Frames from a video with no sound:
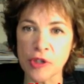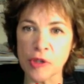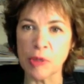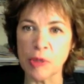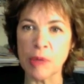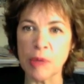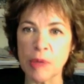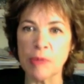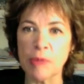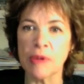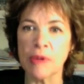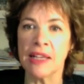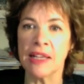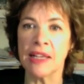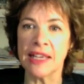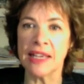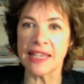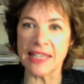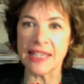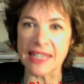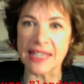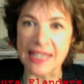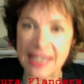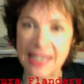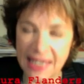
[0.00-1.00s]
people
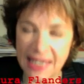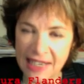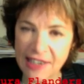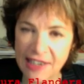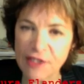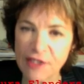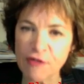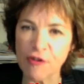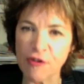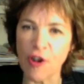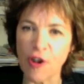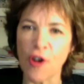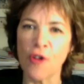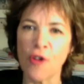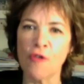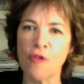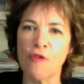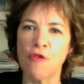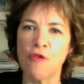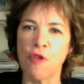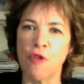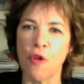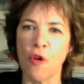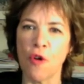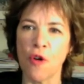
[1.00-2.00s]
did vote
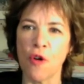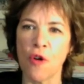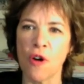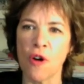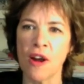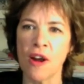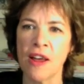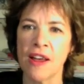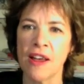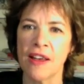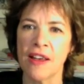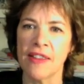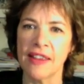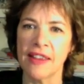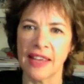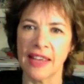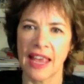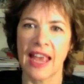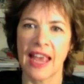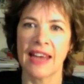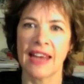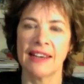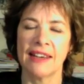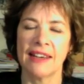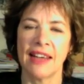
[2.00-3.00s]
for the
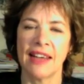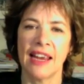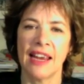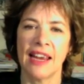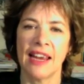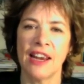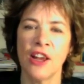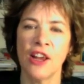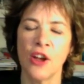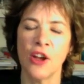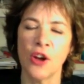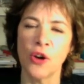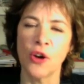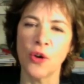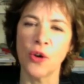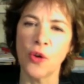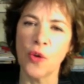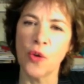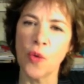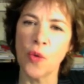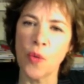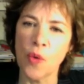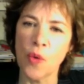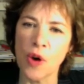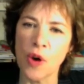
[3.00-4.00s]
candidate
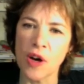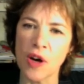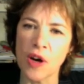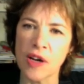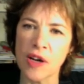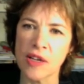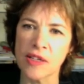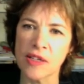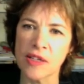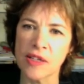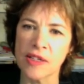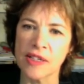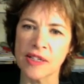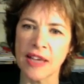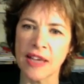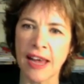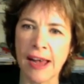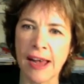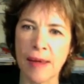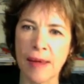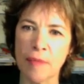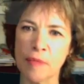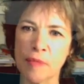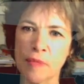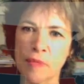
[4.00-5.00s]
who was
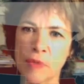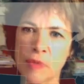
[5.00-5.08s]
um,